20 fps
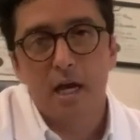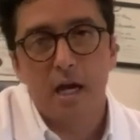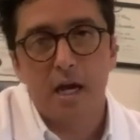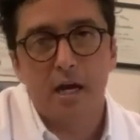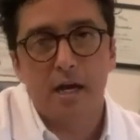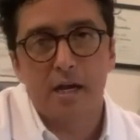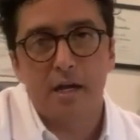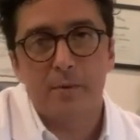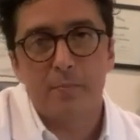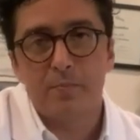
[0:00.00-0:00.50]

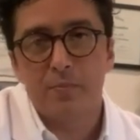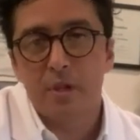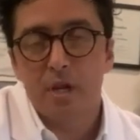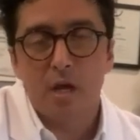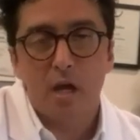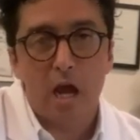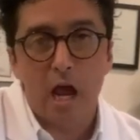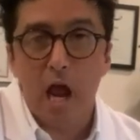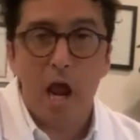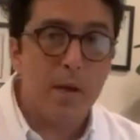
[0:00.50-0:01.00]

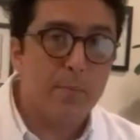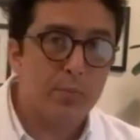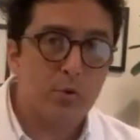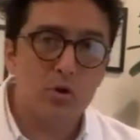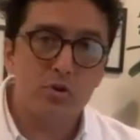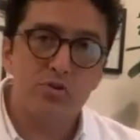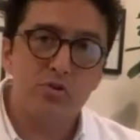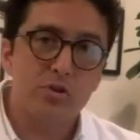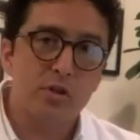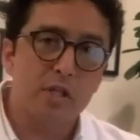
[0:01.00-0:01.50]
I'm
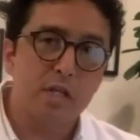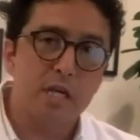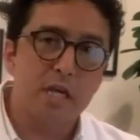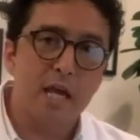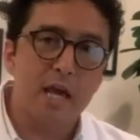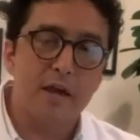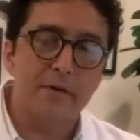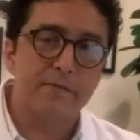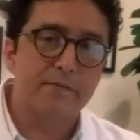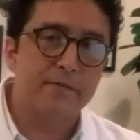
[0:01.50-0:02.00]

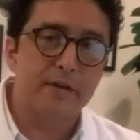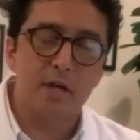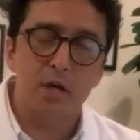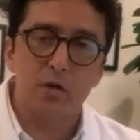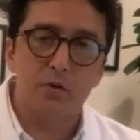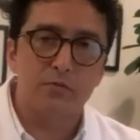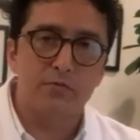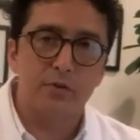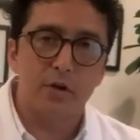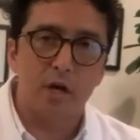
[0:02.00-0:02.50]
personally a fan
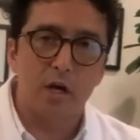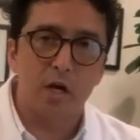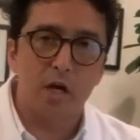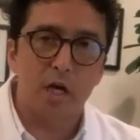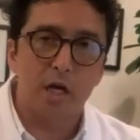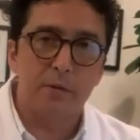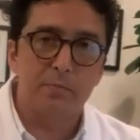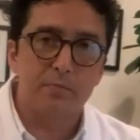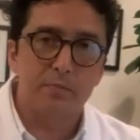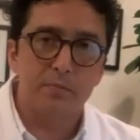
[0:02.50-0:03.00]
of
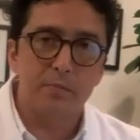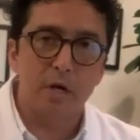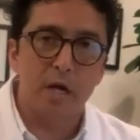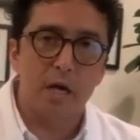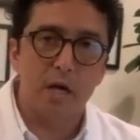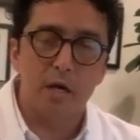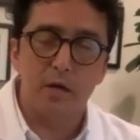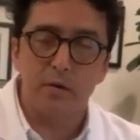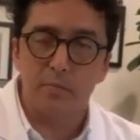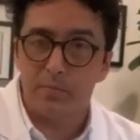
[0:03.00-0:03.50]

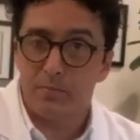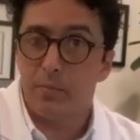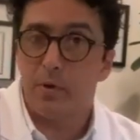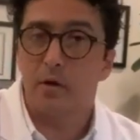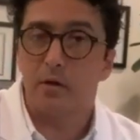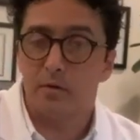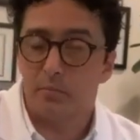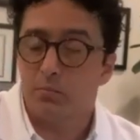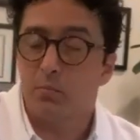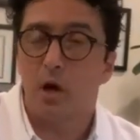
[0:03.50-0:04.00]

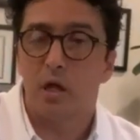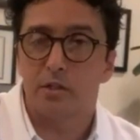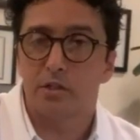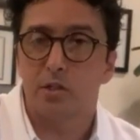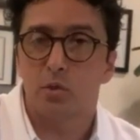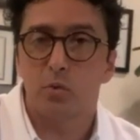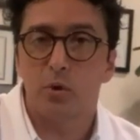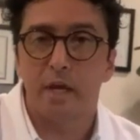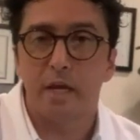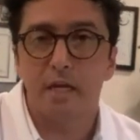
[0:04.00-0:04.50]

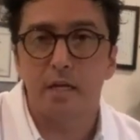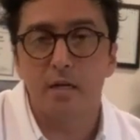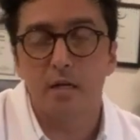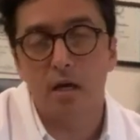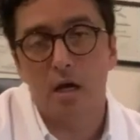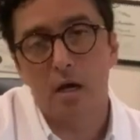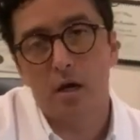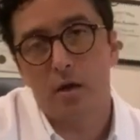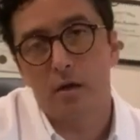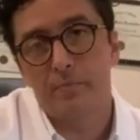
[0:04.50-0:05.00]

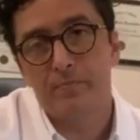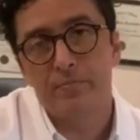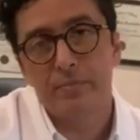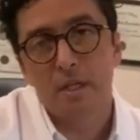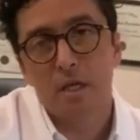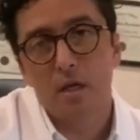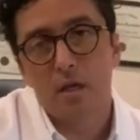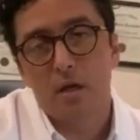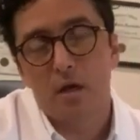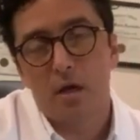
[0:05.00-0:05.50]
multigrain
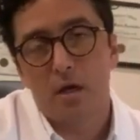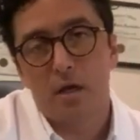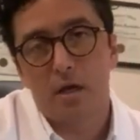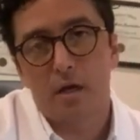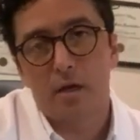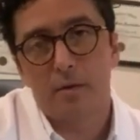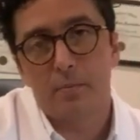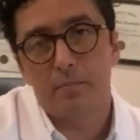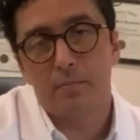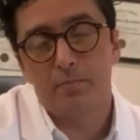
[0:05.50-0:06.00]

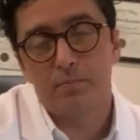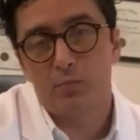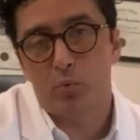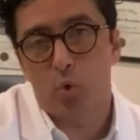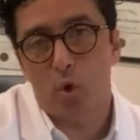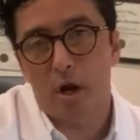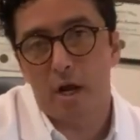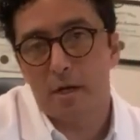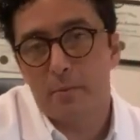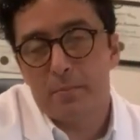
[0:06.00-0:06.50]

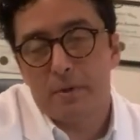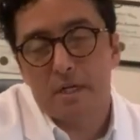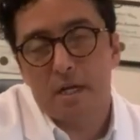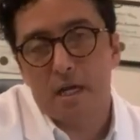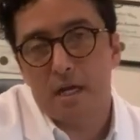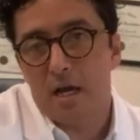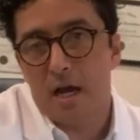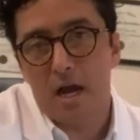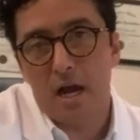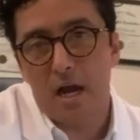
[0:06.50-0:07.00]
bread,
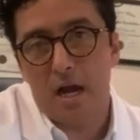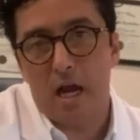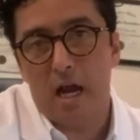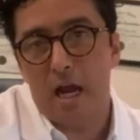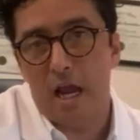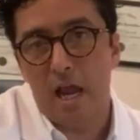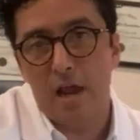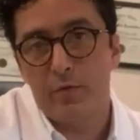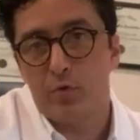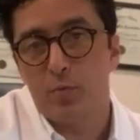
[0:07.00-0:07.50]
but
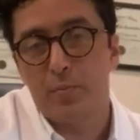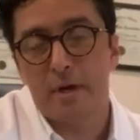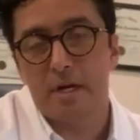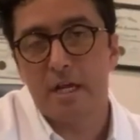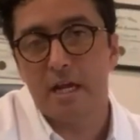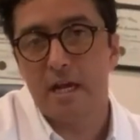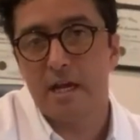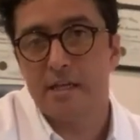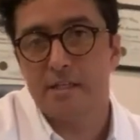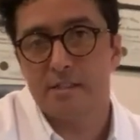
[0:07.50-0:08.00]

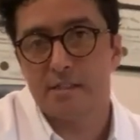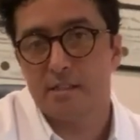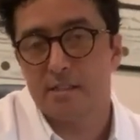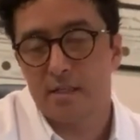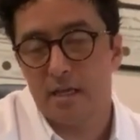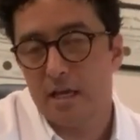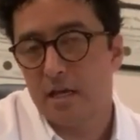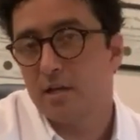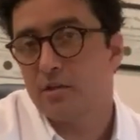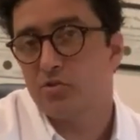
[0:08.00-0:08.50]
everybody has
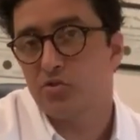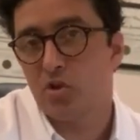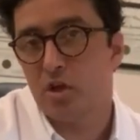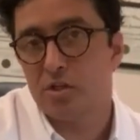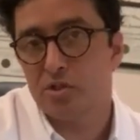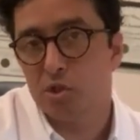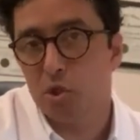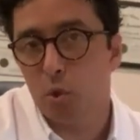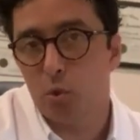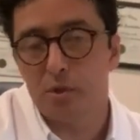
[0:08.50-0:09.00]

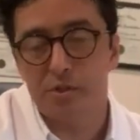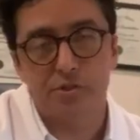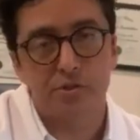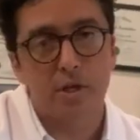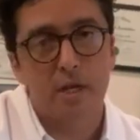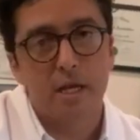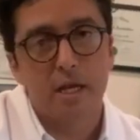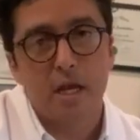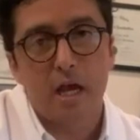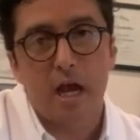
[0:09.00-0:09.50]
a choice.
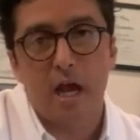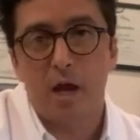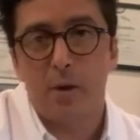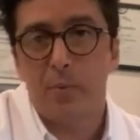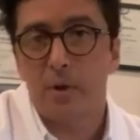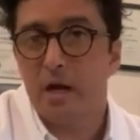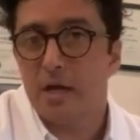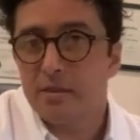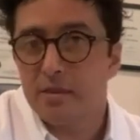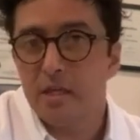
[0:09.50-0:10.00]

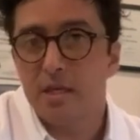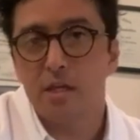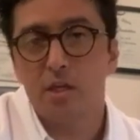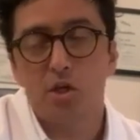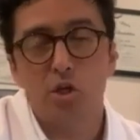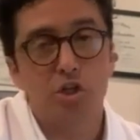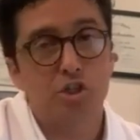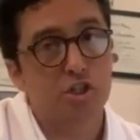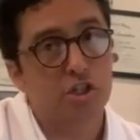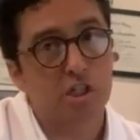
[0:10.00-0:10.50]
But I think
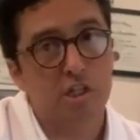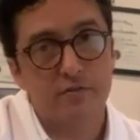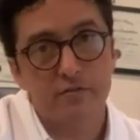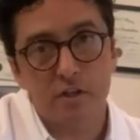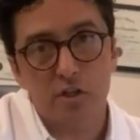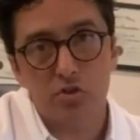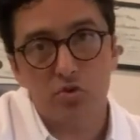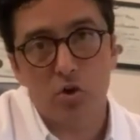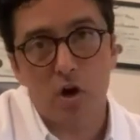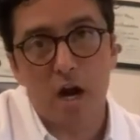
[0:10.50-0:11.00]
you should give
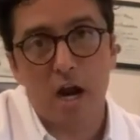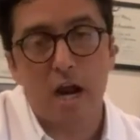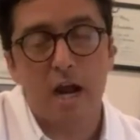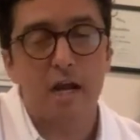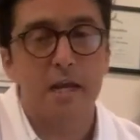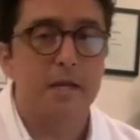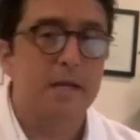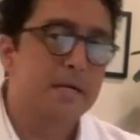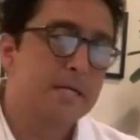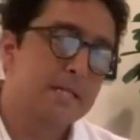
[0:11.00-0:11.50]
it a
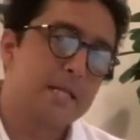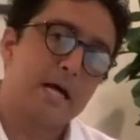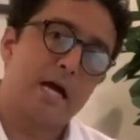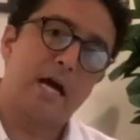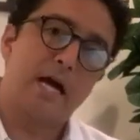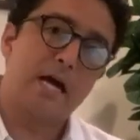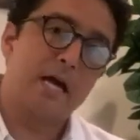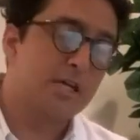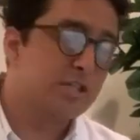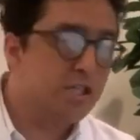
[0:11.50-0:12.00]
try.
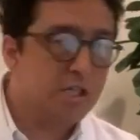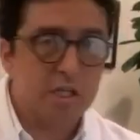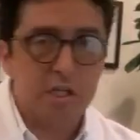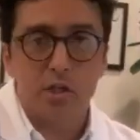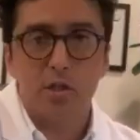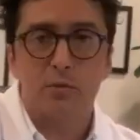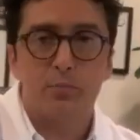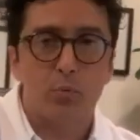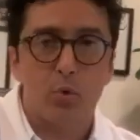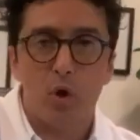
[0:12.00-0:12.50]

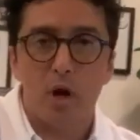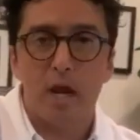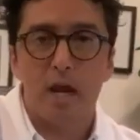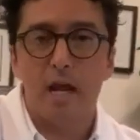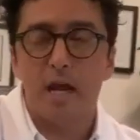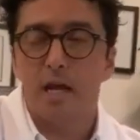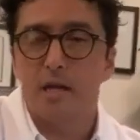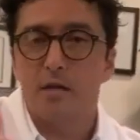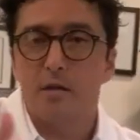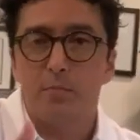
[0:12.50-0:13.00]
Ezekiel
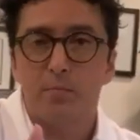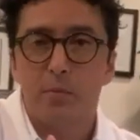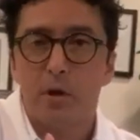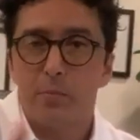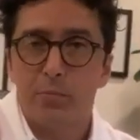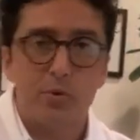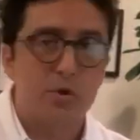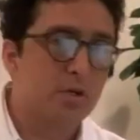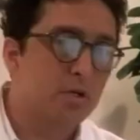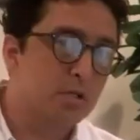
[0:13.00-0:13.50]
bread,
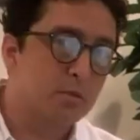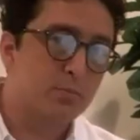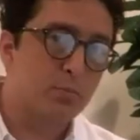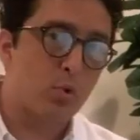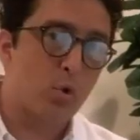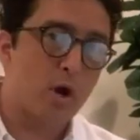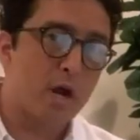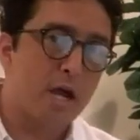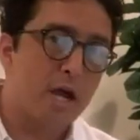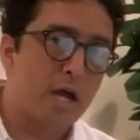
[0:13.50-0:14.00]
pumpernickel
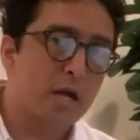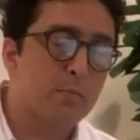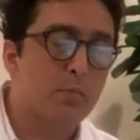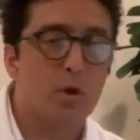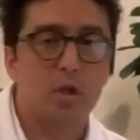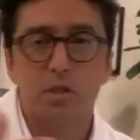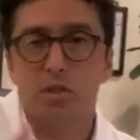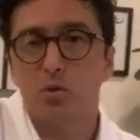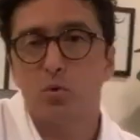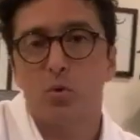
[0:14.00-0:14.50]
bread,
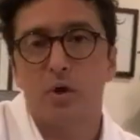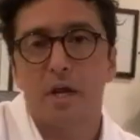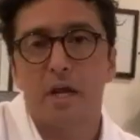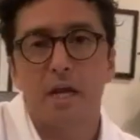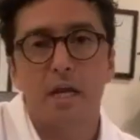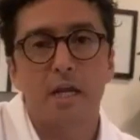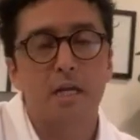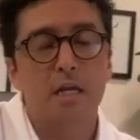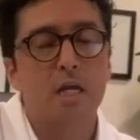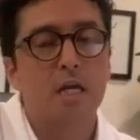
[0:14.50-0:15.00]

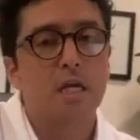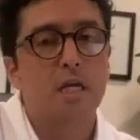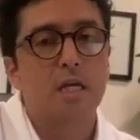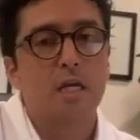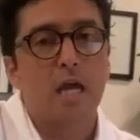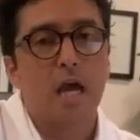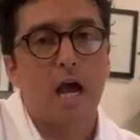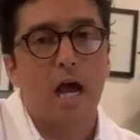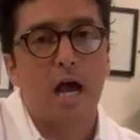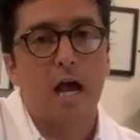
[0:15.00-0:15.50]
multigrain.
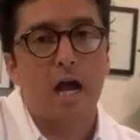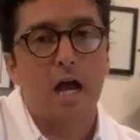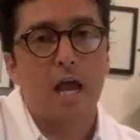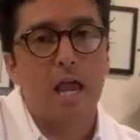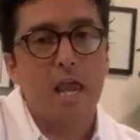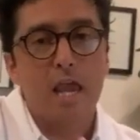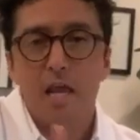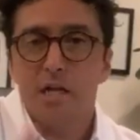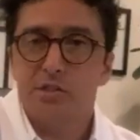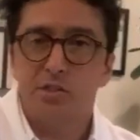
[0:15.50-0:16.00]

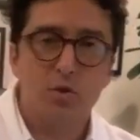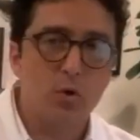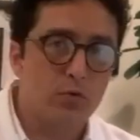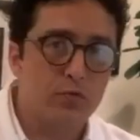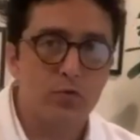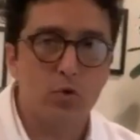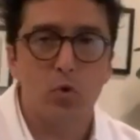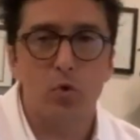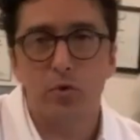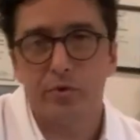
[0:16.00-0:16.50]
And
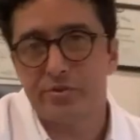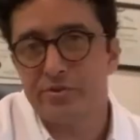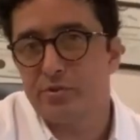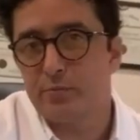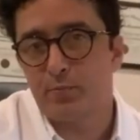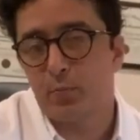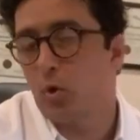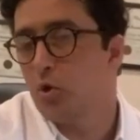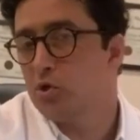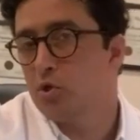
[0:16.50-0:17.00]
of course,
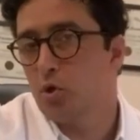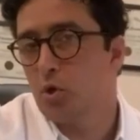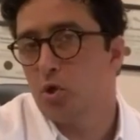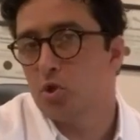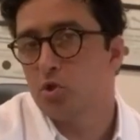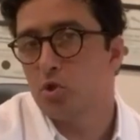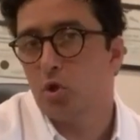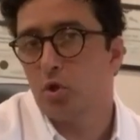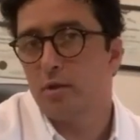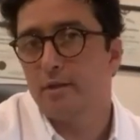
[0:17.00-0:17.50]
portion
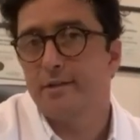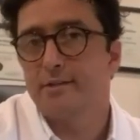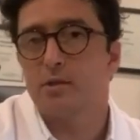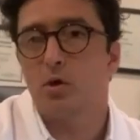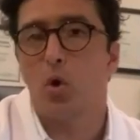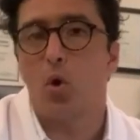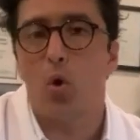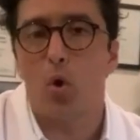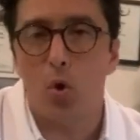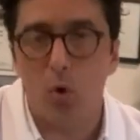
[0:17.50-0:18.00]
control is
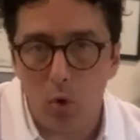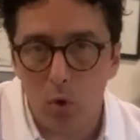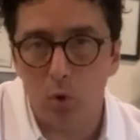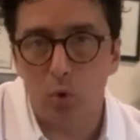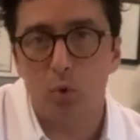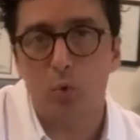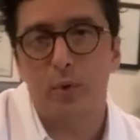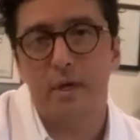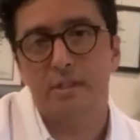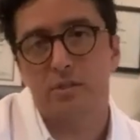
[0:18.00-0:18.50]

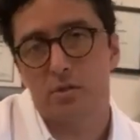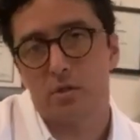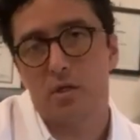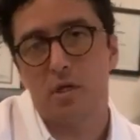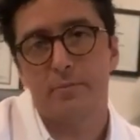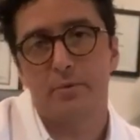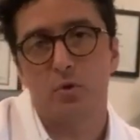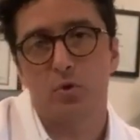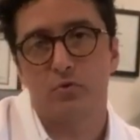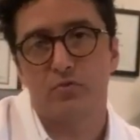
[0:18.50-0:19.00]
always going
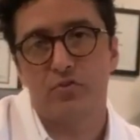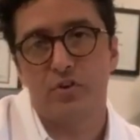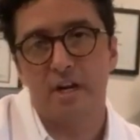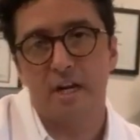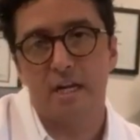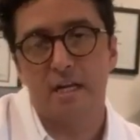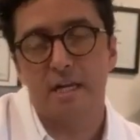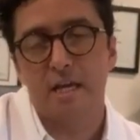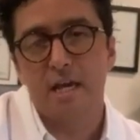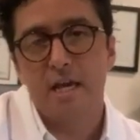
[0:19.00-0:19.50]
to be your
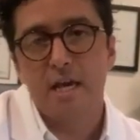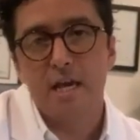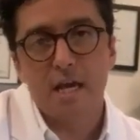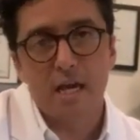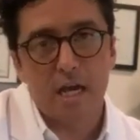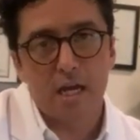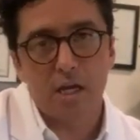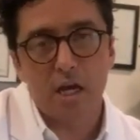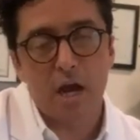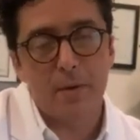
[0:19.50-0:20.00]
friend.
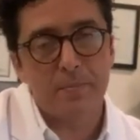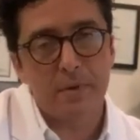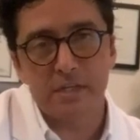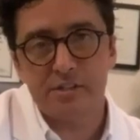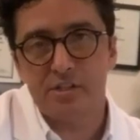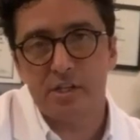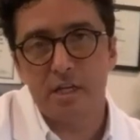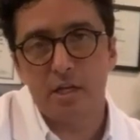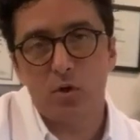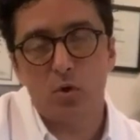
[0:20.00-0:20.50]
I'm not
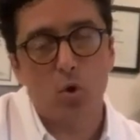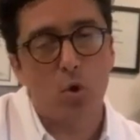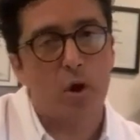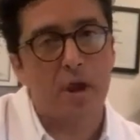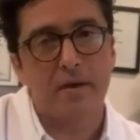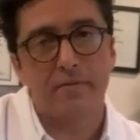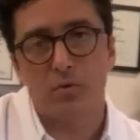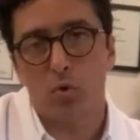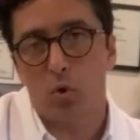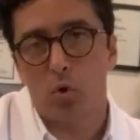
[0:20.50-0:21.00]
saying go
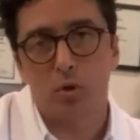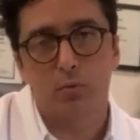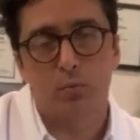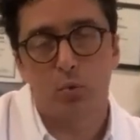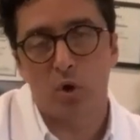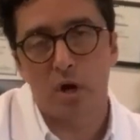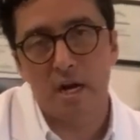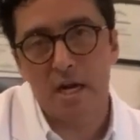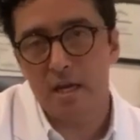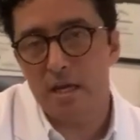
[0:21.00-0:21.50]
have the whole
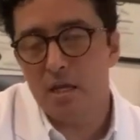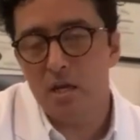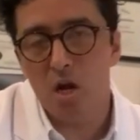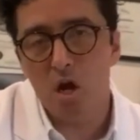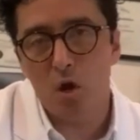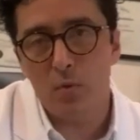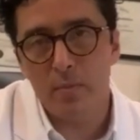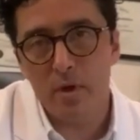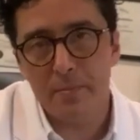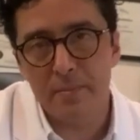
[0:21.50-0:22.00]
bread. You
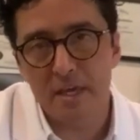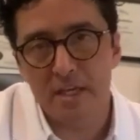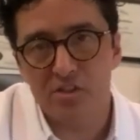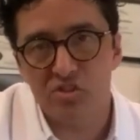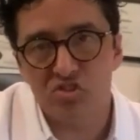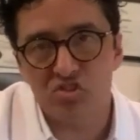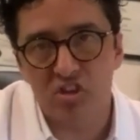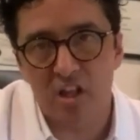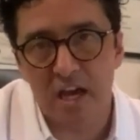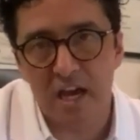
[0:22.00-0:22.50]
know, maybe a
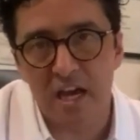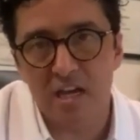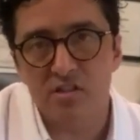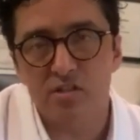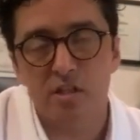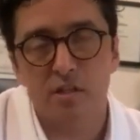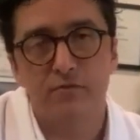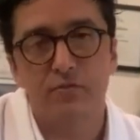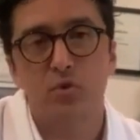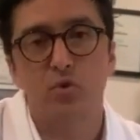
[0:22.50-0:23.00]

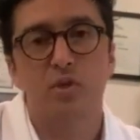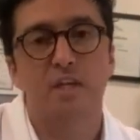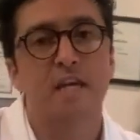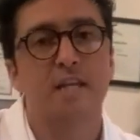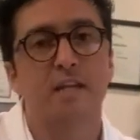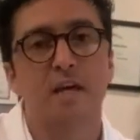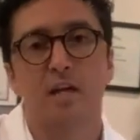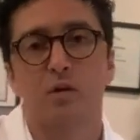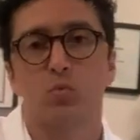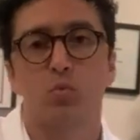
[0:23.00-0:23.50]
slice if you
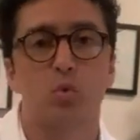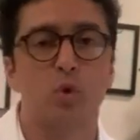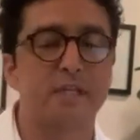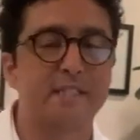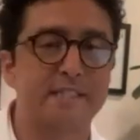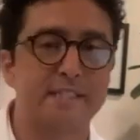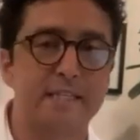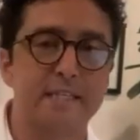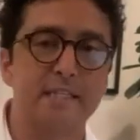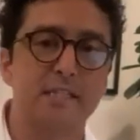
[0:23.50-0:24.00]
cannot
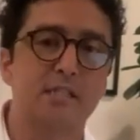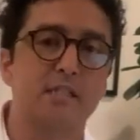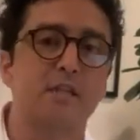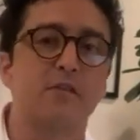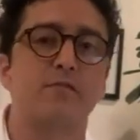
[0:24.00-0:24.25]
resist.